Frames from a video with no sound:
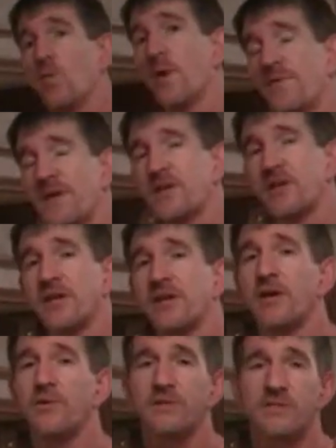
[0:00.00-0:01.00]
One thing you're going to
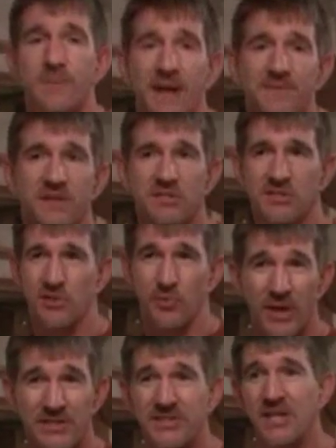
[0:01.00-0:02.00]
notice about this is a
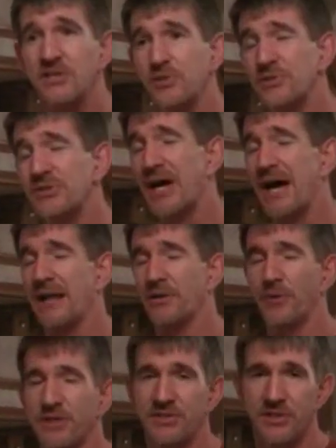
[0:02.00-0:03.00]
residential style
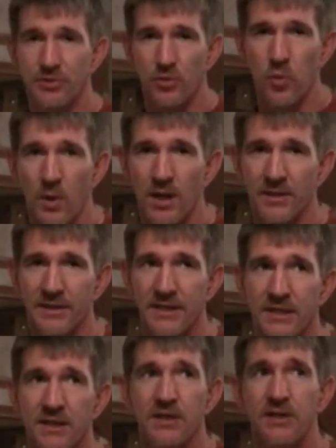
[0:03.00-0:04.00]
and residential
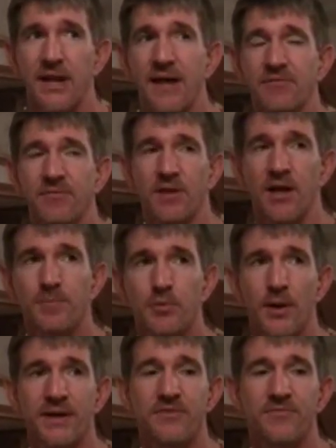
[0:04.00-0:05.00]
quality. You're going to have
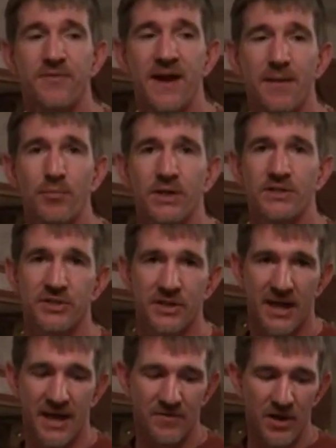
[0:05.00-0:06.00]
upgraded fabrics, you're
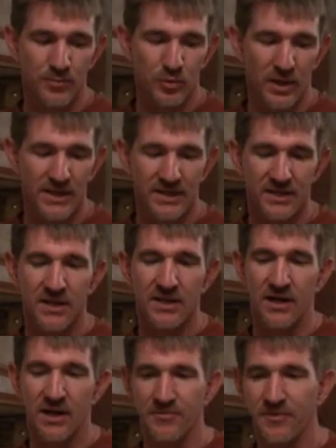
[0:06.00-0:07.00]
going to have upgraded
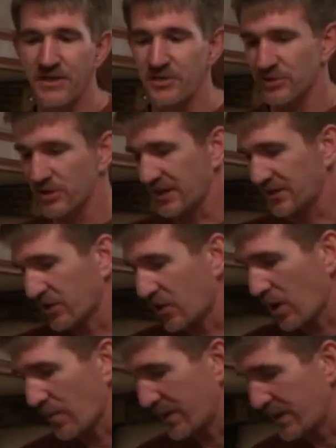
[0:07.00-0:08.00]
uh, features like the
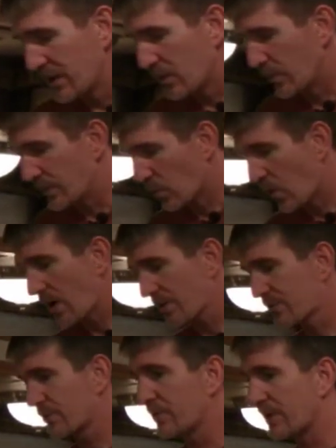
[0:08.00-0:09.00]
carpet. When you walk
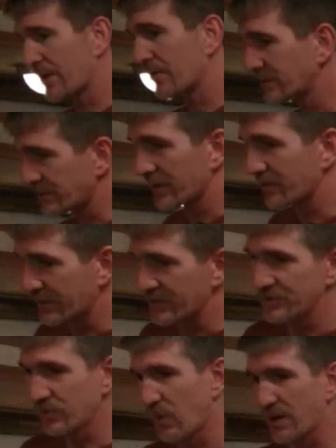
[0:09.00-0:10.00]
through, and I know it's hard
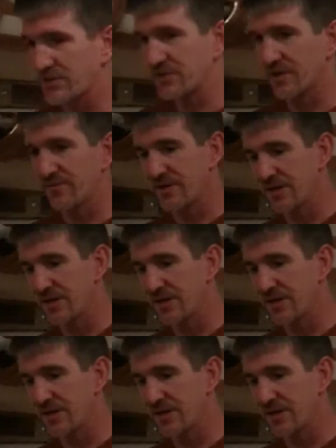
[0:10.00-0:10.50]
because you're watching on a